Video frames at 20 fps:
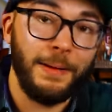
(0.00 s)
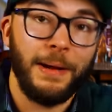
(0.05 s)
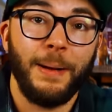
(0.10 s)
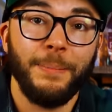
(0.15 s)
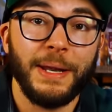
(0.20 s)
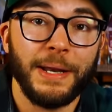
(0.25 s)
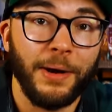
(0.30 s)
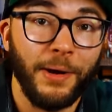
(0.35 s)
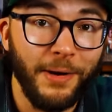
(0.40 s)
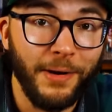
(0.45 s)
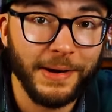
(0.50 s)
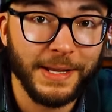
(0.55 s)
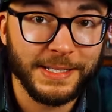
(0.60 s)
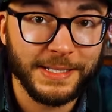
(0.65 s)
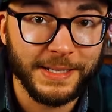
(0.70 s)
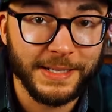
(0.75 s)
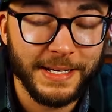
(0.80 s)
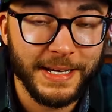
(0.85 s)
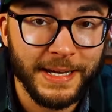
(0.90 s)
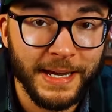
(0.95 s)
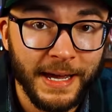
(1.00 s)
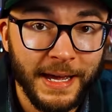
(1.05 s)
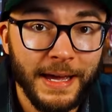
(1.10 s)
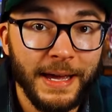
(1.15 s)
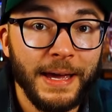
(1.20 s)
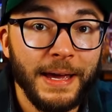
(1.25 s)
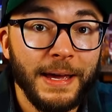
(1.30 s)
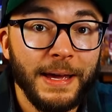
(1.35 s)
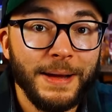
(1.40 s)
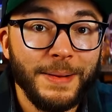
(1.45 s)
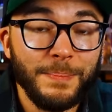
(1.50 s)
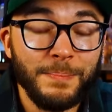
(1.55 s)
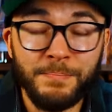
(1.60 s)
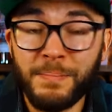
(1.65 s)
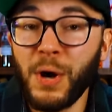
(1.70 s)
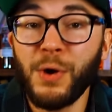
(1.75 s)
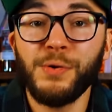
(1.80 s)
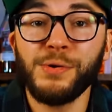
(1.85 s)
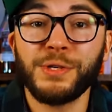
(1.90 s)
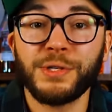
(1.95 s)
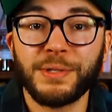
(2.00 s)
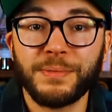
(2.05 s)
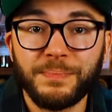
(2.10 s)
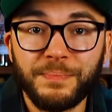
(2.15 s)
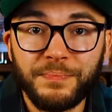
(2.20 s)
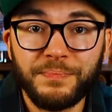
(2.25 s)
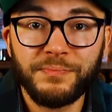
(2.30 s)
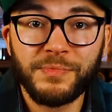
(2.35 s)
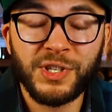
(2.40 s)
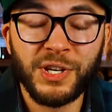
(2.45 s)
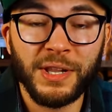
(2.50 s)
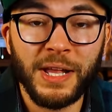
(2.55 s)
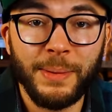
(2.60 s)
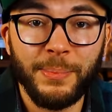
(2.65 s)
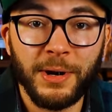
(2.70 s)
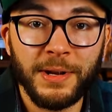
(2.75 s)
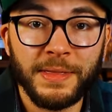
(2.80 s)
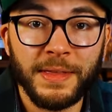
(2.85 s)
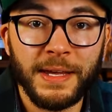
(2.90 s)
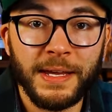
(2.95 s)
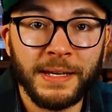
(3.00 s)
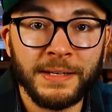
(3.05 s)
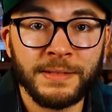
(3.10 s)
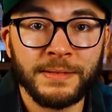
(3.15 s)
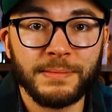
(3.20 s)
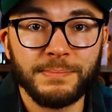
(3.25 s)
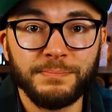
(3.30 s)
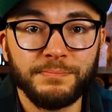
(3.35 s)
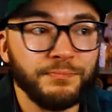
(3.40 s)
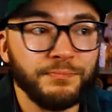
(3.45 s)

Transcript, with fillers: I mean, honestly, most celebrity things